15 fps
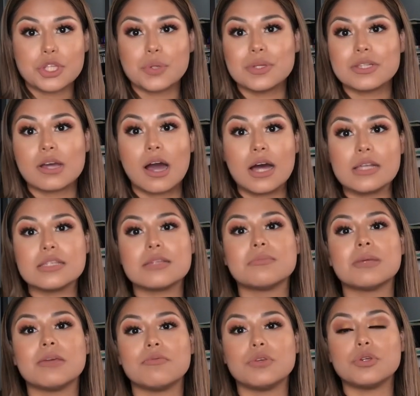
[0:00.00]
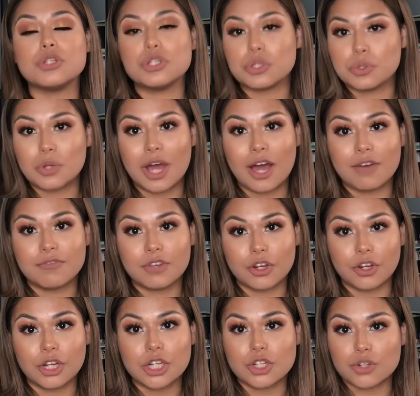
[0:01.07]
So it's awesome if you do have
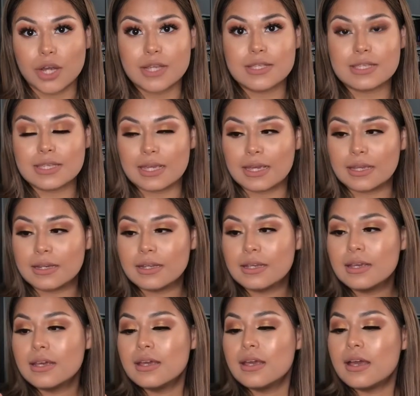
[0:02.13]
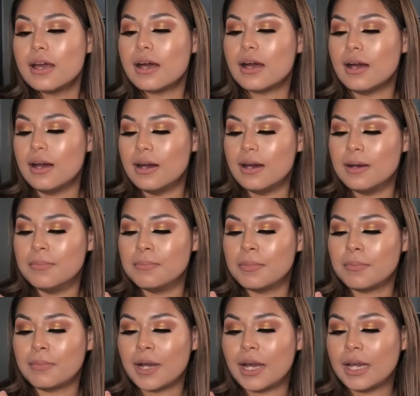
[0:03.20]
very dry skin.
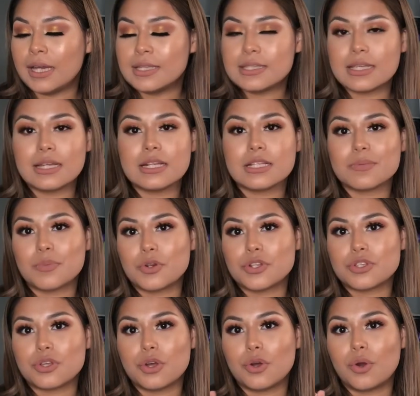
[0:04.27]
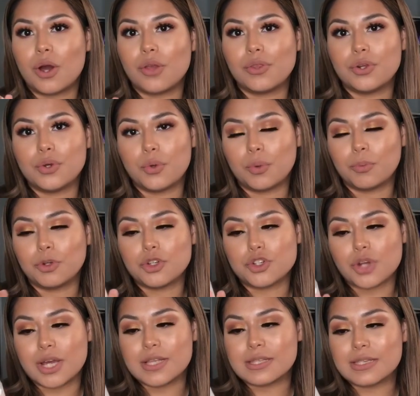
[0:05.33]
My skin is more so on the normal to
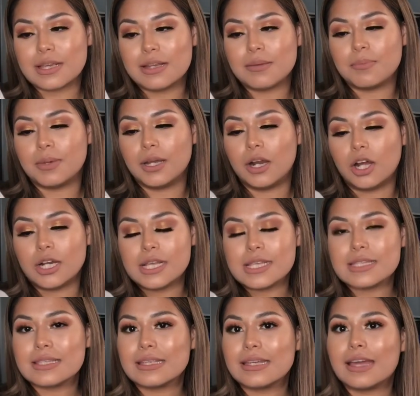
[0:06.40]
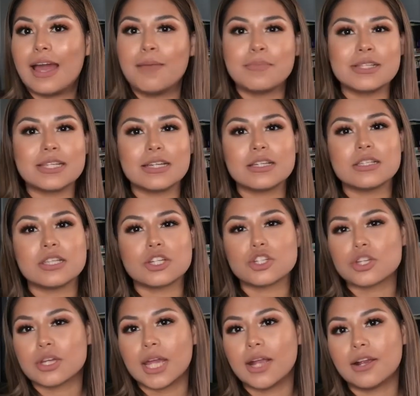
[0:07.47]
dry skin, but honestly I've been taking such
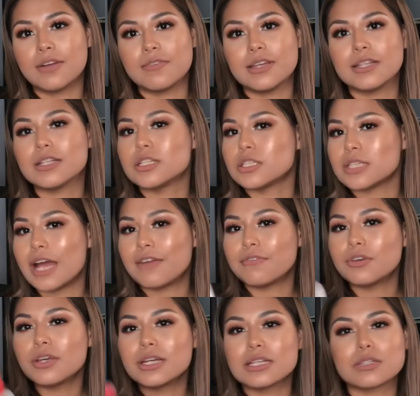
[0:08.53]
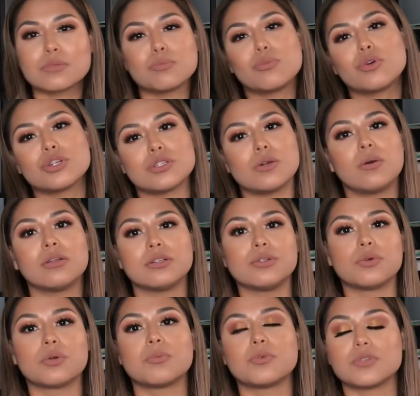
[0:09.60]
good care of it that I feel like it's more so on the
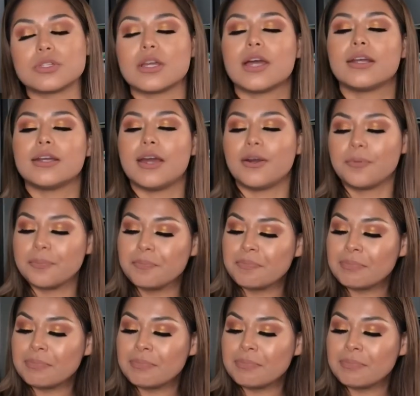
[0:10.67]
normal side now.